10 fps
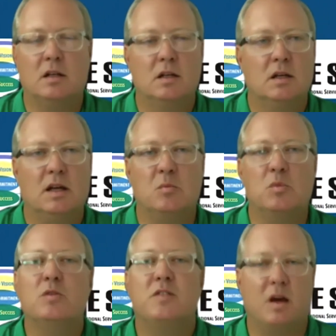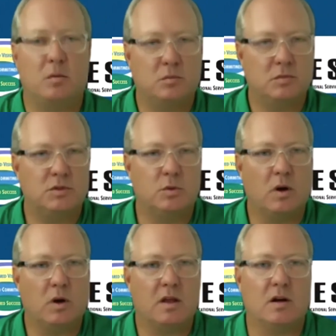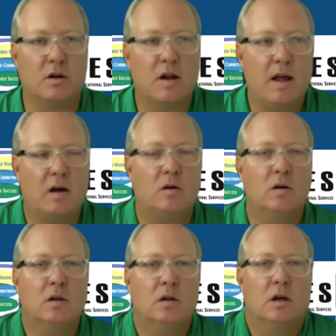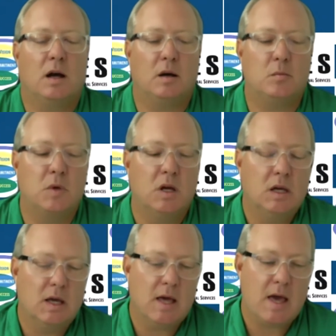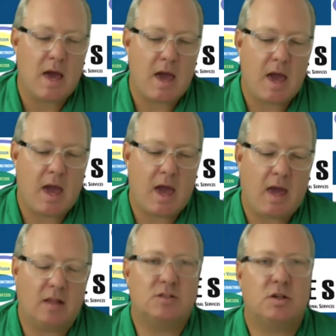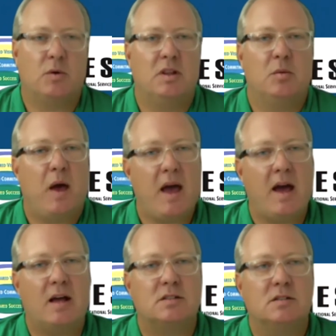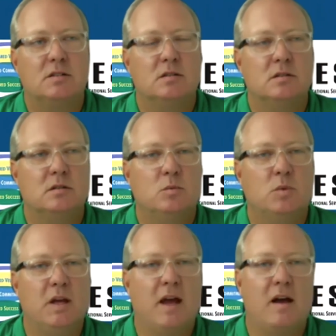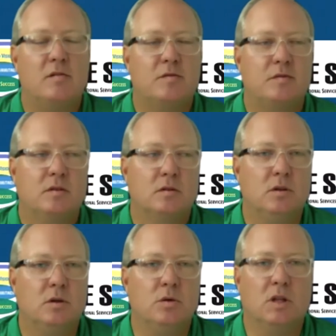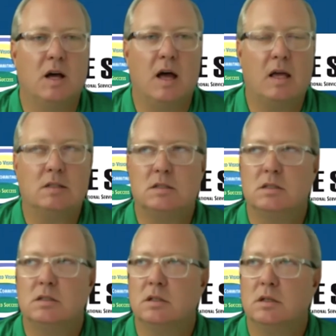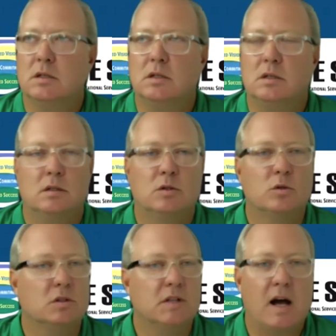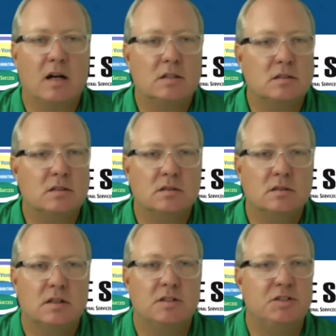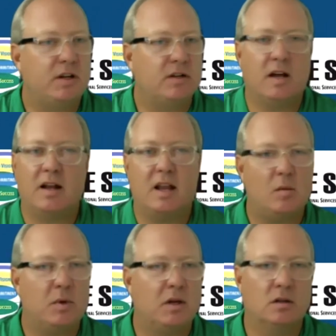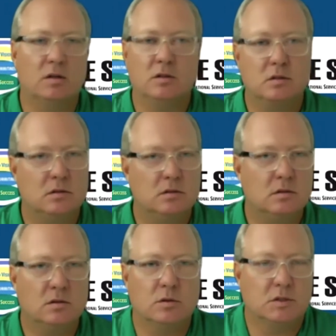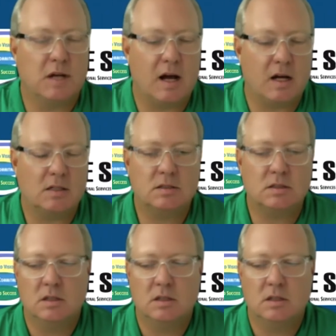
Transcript: and move them to where they are now. And so in the past, we have utilized Google Docs and shared dynamic Google Docs.